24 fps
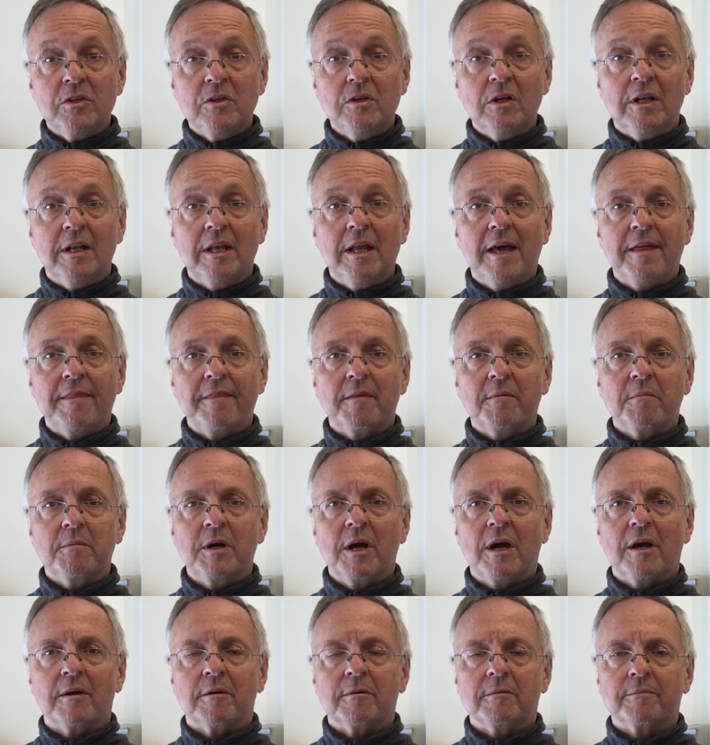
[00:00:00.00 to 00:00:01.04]
You let them
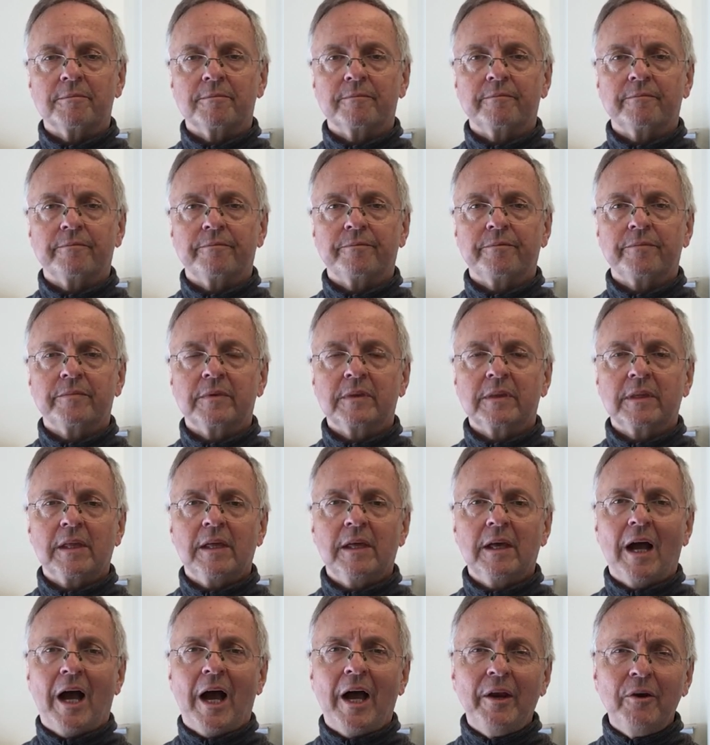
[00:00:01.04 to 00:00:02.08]
go.
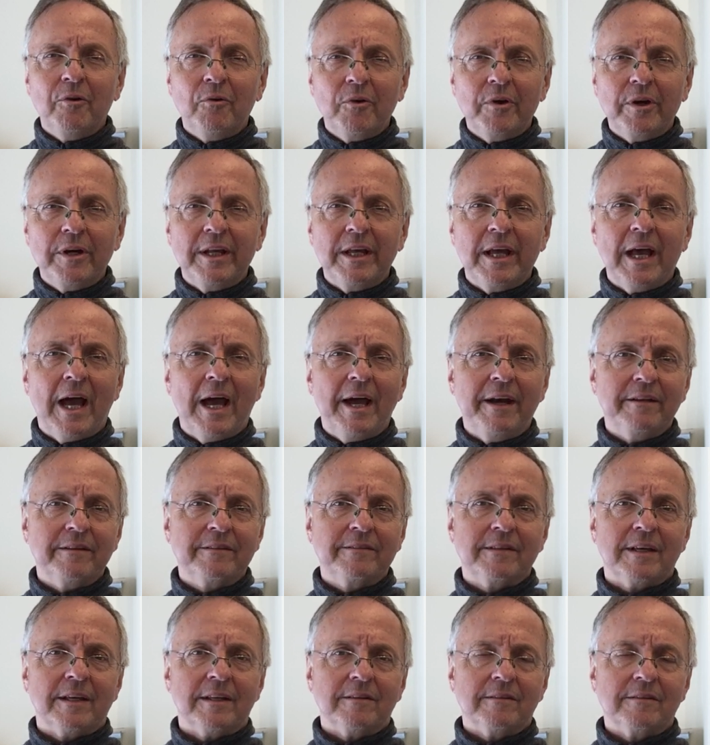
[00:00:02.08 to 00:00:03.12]
I already had a
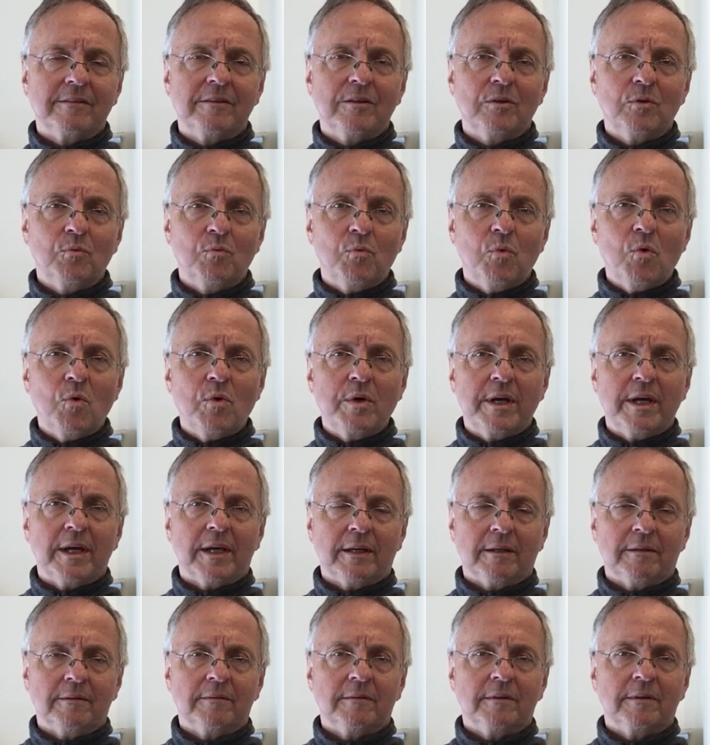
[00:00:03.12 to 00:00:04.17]
sense that
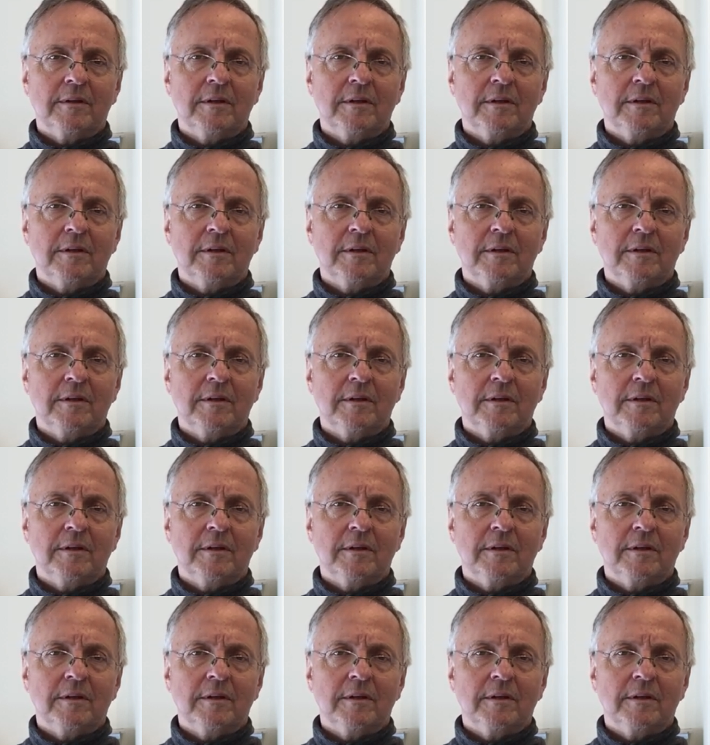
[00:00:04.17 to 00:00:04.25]
walking